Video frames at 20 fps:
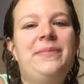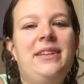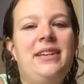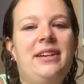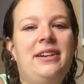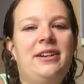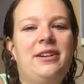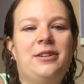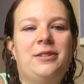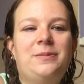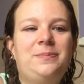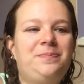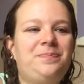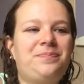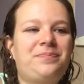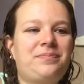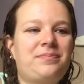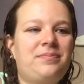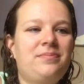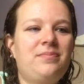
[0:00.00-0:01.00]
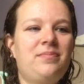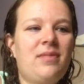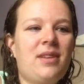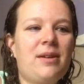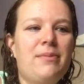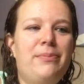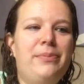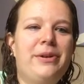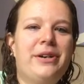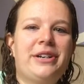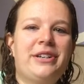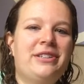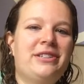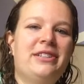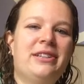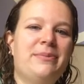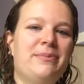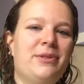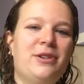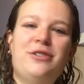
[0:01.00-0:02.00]
you know books
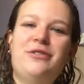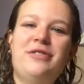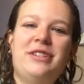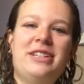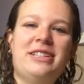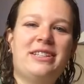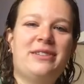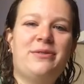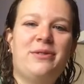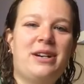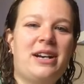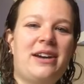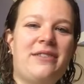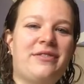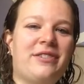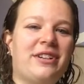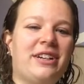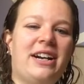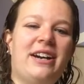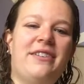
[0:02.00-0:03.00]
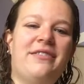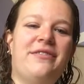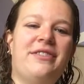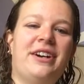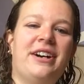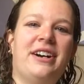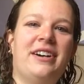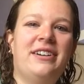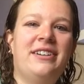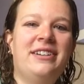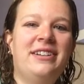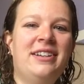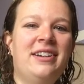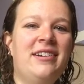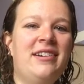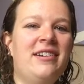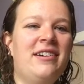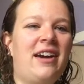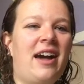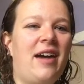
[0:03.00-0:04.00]
and movies and whatever
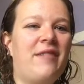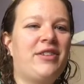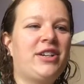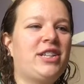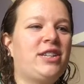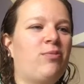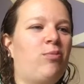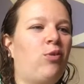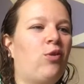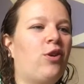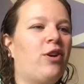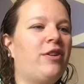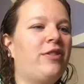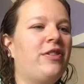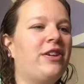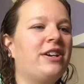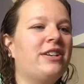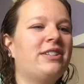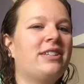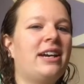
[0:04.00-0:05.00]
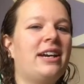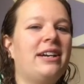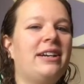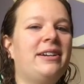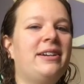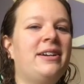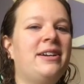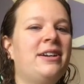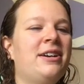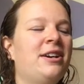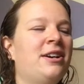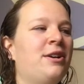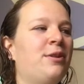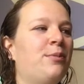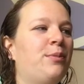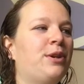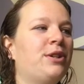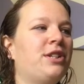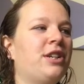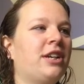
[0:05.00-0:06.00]
have explored this. I
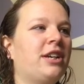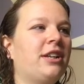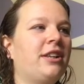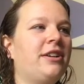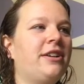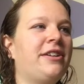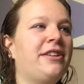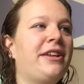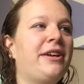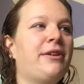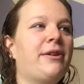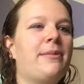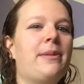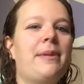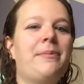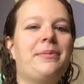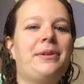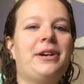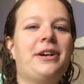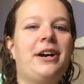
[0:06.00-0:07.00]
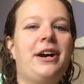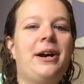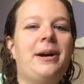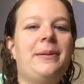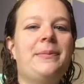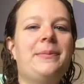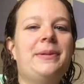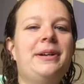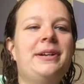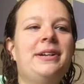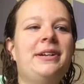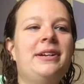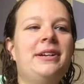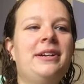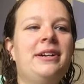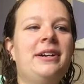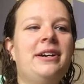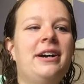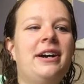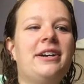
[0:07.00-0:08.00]
particularly remember
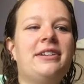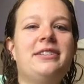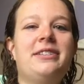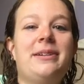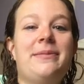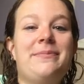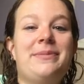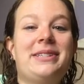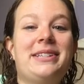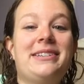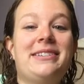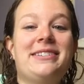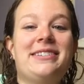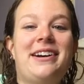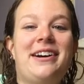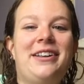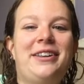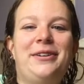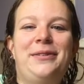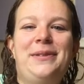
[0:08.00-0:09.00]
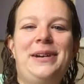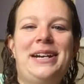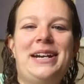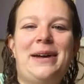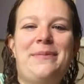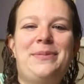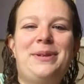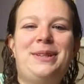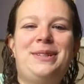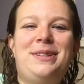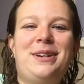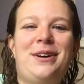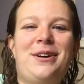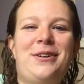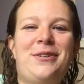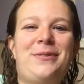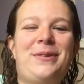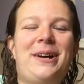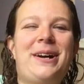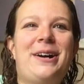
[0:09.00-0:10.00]
a Simpsons Halloween
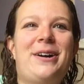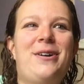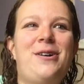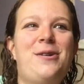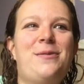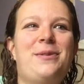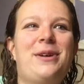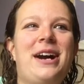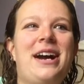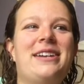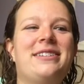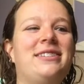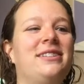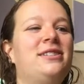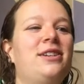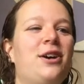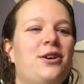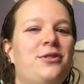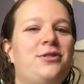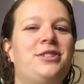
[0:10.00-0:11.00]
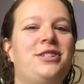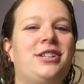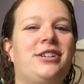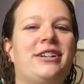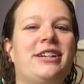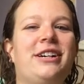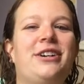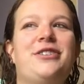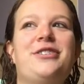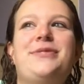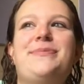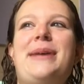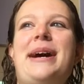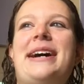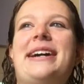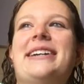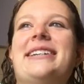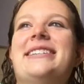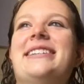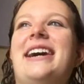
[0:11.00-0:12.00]
episode where Homer has a toaster and goes
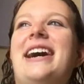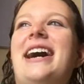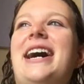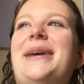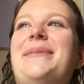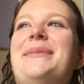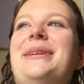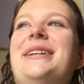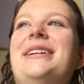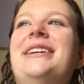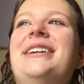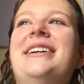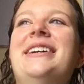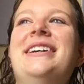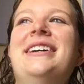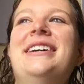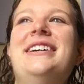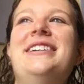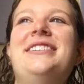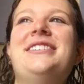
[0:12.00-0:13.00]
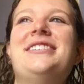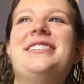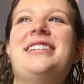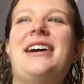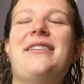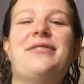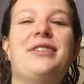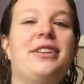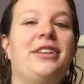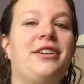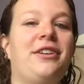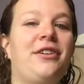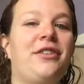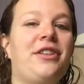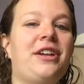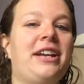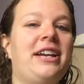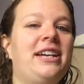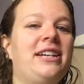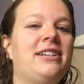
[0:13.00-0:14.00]
back in time, and just every little
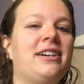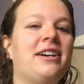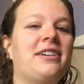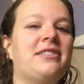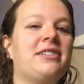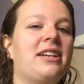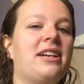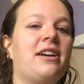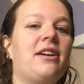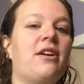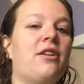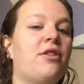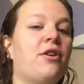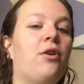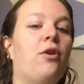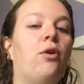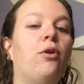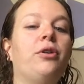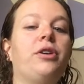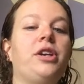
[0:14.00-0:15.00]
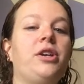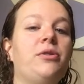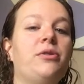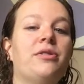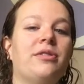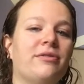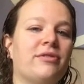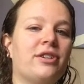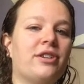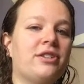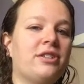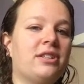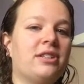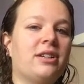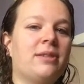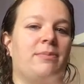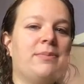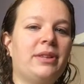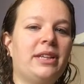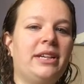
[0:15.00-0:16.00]
thing he does, like the whole universe is
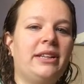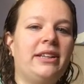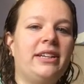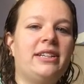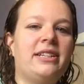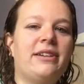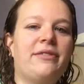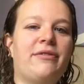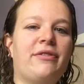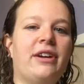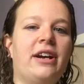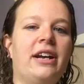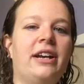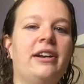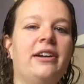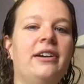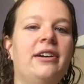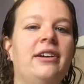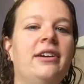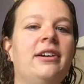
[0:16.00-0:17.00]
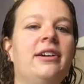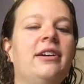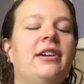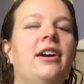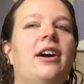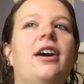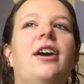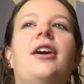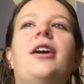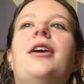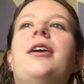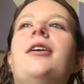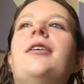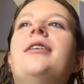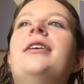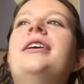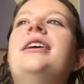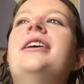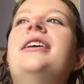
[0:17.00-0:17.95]
completely different. Uh,